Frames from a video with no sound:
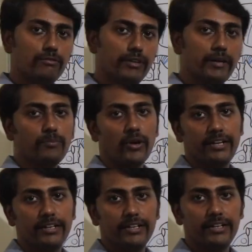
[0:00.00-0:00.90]
One
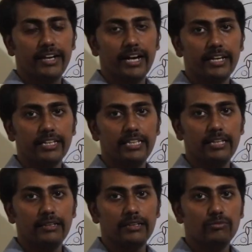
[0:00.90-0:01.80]
point regarding
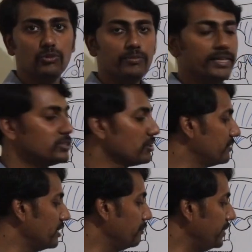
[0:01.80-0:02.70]
the movements
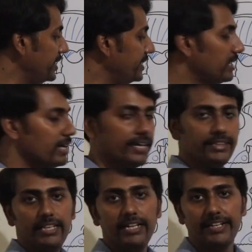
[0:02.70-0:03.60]
of the medial
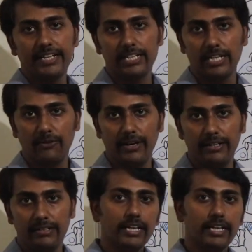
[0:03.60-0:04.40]
and the lateral pterygoid.